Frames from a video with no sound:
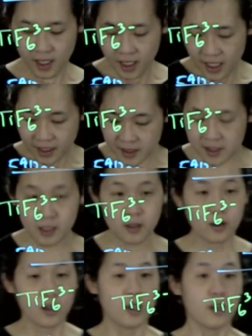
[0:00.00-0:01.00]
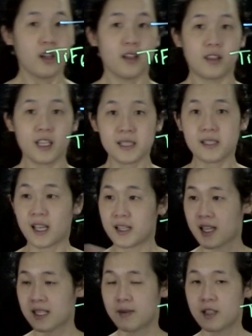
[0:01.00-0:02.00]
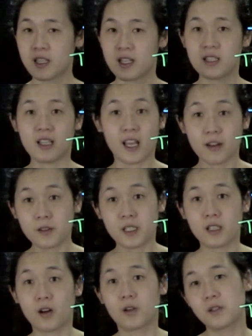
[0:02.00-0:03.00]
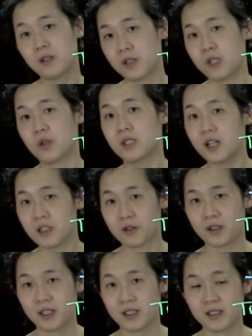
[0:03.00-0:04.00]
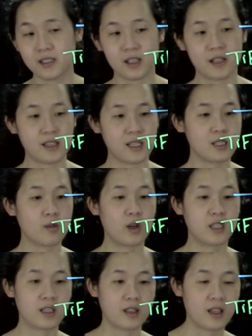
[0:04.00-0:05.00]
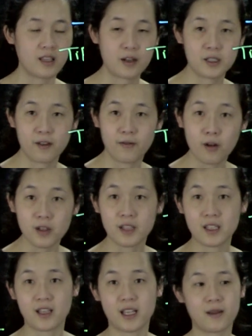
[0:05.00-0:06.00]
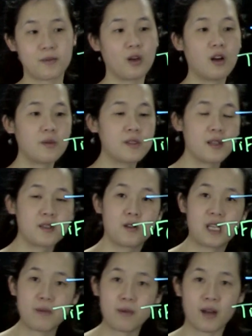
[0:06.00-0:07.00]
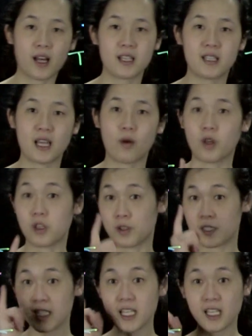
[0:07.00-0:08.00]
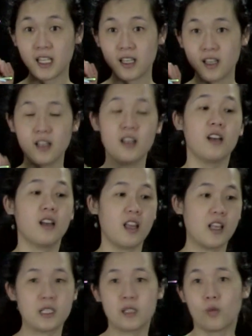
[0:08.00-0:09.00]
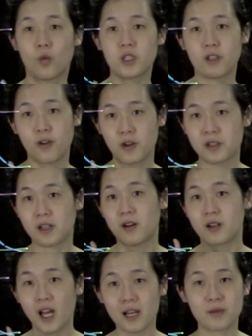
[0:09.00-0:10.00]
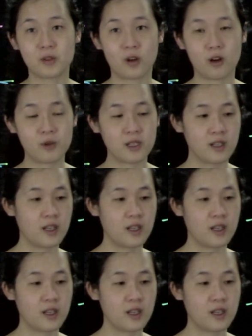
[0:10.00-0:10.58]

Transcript: And then so this x-axis position, the energy, also tells you what color it is, because this is what the energy of photon that light absorbs. So keep in mind that what you see is what the photons that are not absorbed.